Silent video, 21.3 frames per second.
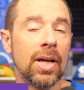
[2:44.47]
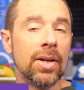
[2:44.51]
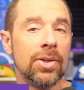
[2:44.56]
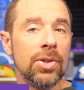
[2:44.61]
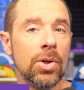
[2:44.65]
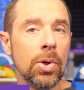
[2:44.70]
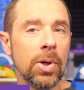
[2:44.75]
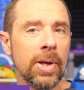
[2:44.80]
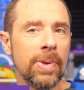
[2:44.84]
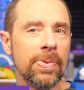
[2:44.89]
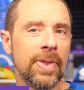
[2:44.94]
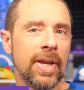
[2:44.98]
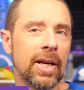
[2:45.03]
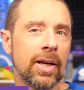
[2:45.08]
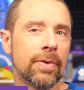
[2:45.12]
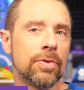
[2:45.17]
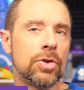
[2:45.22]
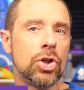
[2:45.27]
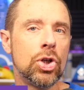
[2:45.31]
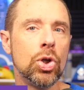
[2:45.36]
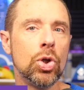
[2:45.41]
You can think
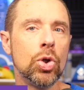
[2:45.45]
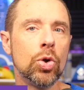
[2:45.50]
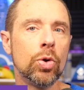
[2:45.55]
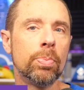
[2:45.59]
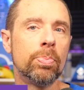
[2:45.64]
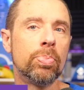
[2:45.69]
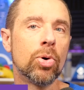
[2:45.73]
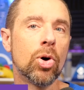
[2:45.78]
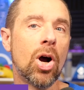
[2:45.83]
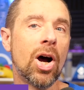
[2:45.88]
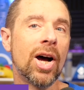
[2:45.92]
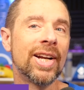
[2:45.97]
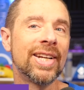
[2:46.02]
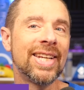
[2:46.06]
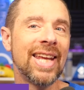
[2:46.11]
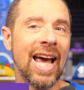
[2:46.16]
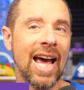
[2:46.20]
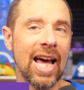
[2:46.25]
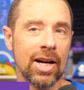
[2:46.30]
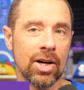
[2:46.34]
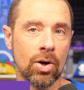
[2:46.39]
of two broad
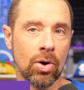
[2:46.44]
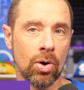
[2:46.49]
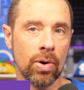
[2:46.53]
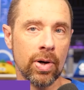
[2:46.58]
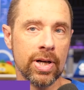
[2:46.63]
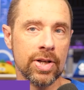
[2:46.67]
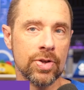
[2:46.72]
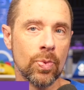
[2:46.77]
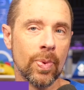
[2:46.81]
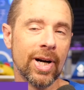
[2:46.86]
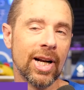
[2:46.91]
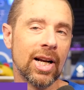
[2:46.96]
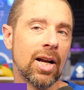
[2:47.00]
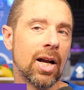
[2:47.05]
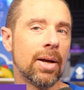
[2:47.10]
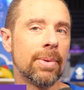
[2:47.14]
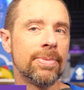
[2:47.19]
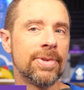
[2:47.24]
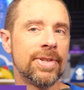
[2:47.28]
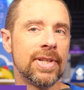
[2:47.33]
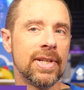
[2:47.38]
categories when it
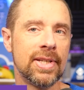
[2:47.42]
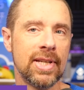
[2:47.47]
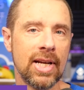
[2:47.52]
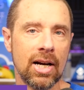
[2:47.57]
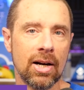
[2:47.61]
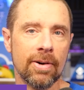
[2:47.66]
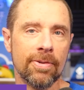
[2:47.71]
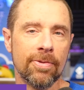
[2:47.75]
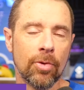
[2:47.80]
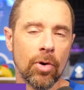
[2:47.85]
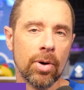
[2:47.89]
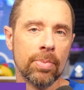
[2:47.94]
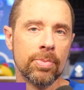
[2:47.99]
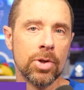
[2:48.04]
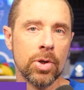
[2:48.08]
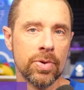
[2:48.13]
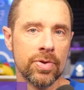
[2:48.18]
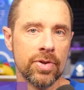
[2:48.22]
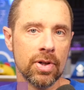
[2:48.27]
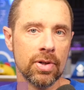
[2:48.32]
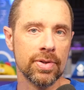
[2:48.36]
comes to Terraform
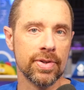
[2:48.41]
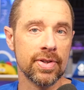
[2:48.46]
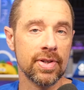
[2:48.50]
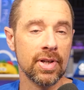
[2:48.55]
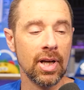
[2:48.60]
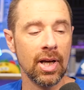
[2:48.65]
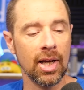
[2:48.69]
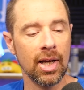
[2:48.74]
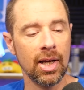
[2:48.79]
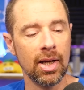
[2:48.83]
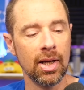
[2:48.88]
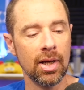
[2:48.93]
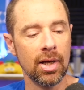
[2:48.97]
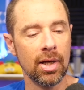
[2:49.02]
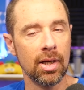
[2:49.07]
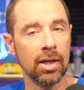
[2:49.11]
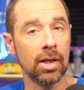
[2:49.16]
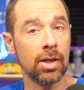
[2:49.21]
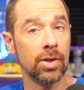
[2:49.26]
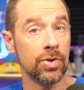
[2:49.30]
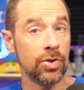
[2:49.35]
users
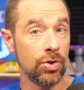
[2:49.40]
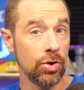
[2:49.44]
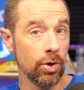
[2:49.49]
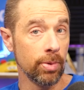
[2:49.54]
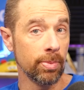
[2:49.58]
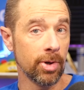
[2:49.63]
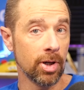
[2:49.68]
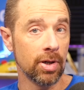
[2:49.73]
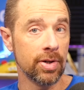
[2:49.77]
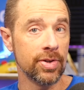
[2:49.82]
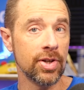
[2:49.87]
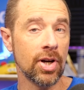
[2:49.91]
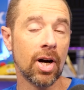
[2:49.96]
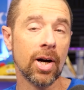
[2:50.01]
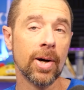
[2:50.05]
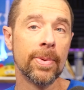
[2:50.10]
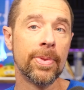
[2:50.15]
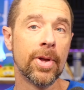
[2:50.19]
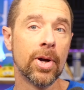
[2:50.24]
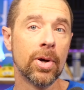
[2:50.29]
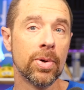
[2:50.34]
Consumers
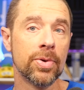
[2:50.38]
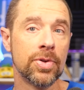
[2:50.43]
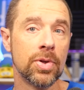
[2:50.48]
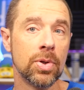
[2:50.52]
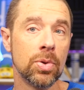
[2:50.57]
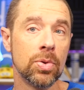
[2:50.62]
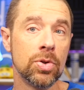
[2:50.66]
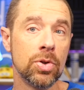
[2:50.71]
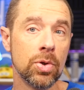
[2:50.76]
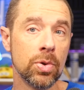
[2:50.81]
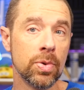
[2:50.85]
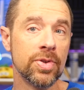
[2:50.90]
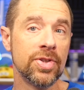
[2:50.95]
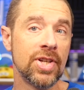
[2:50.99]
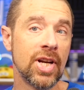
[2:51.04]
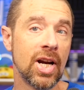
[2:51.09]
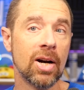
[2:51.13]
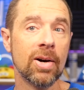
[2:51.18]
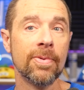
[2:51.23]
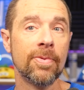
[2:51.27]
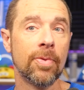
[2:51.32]
are those who use
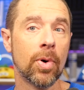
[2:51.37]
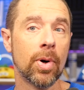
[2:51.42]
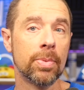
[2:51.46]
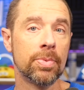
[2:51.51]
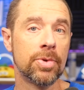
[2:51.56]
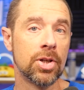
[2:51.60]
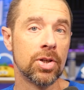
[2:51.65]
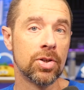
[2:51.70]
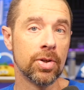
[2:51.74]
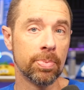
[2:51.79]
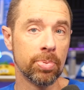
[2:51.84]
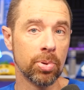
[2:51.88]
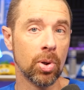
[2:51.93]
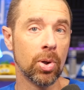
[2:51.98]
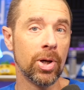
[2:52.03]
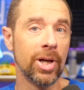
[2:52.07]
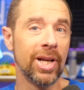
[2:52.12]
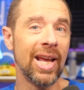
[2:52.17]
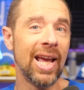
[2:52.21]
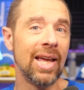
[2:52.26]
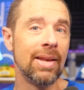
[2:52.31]
Terraform to
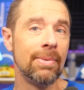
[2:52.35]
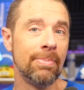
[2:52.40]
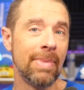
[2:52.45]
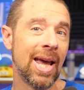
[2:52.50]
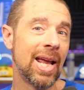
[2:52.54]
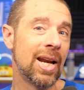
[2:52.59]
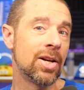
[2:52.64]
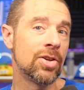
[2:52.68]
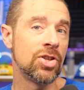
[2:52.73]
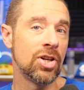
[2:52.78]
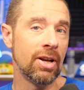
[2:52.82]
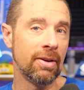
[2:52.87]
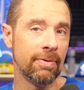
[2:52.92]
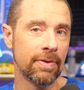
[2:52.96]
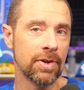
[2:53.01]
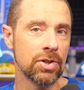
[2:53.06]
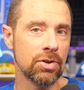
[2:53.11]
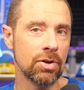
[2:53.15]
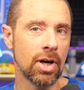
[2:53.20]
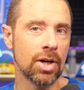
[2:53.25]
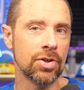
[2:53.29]
deploy and manage
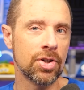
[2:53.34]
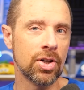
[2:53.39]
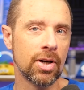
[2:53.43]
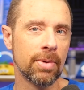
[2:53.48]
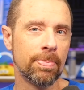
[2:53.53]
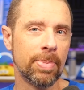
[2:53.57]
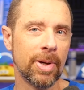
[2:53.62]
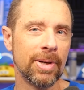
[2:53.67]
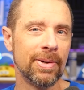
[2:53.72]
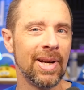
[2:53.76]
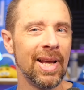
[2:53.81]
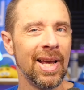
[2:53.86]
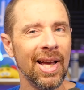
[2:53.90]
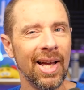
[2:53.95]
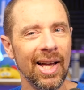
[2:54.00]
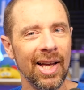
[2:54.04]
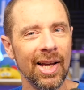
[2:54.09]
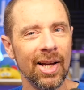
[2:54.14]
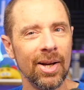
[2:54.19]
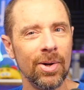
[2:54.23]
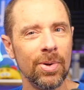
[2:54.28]
infrastructure, but
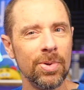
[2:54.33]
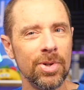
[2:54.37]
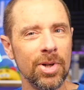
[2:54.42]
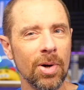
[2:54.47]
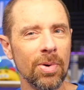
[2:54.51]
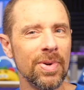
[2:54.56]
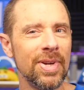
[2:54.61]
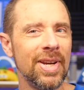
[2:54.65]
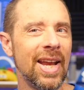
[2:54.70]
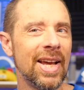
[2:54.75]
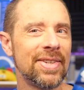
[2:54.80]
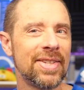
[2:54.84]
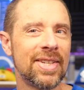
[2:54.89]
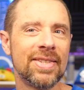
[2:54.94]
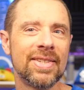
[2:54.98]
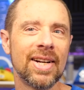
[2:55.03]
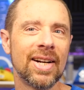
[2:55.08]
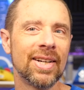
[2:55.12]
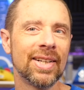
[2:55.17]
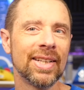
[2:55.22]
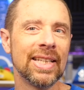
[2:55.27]
who don't
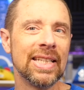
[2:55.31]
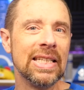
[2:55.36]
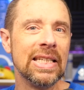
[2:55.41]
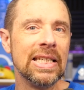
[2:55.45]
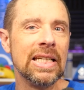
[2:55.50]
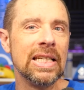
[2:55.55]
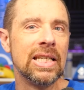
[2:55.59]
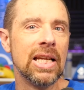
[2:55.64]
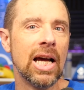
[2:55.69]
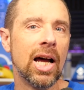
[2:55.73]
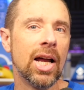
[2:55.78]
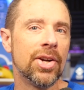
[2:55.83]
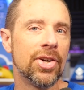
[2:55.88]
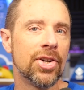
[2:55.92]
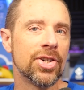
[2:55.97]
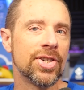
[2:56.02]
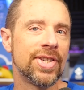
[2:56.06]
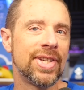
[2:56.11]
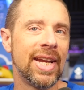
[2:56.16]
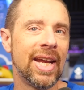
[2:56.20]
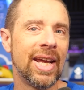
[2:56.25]
necessarily need to
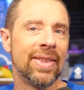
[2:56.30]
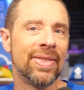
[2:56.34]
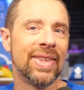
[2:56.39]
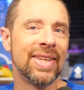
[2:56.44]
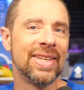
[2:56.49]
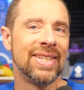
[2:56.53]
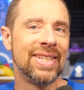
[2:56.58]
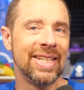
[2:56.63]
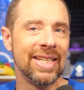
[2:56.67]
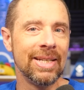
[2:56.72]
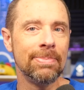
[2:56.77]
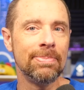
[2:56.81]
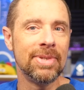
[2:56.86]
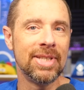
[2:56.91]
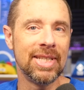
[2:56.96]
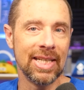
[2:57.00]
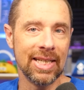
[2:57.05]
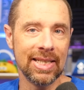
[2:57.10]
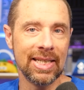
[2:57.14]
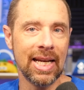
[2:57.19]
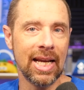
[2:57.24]
understand the deep
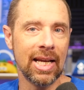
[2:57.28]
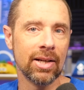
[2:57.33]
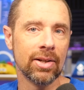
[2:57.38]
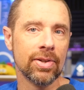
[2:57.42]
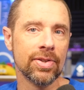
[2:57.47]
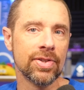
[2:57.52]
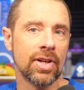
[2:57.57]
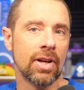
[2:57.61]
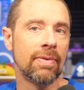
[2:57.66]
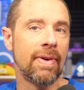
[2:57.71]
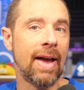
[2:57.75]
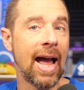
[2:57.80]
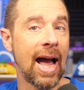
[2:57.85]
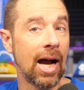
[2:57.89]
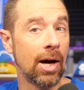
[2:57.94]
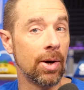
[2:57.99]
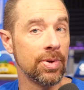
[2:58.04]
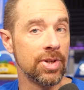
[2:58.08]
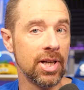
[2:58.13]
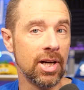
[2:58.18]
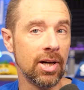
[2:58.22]
details of
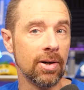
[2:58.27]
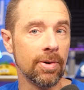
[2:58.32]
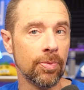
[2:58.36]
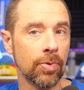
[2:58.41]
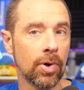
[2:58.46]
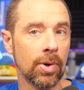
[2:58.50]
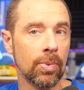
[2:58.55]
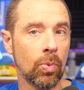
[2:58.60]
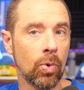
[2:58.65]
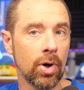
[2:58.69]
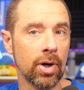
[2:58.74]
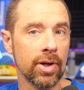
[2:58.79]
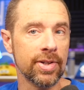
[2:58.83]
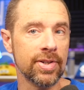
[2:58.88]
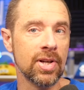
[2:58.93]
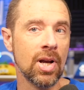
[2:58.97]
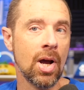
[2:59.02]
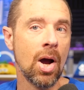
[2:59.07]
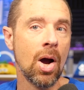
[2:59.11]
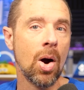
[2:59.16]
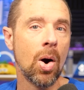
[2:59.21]
how Terraform
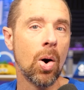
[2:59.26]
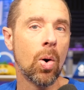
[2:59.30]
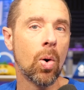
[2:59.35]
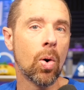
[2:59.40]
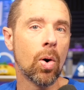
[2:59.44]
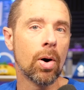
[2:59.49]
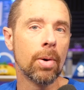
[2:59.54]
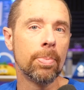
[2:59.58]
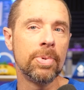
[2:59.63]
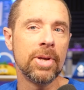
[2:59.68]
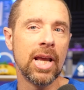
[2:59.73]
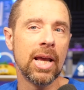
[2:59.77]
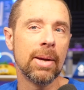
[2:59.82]
works or be